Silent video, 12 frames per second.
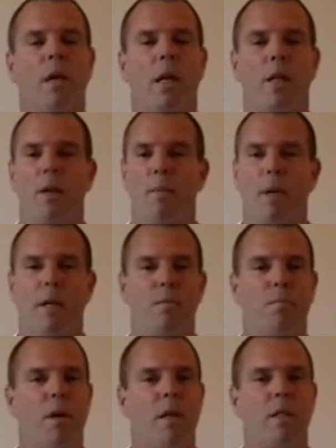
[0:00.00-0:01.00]
And the amends
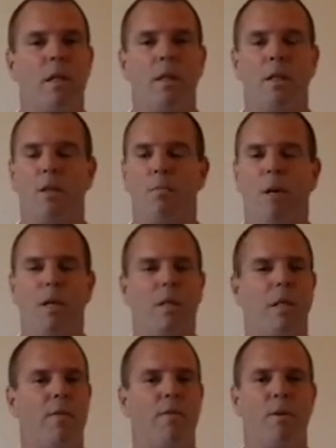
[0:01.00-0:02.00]
process,
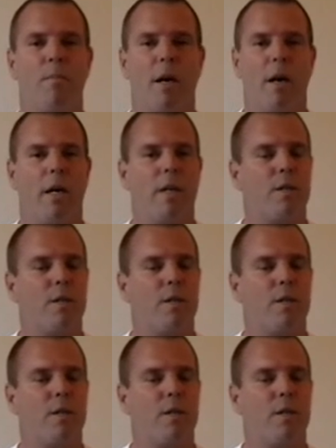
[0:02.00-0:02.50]
especially if you're married,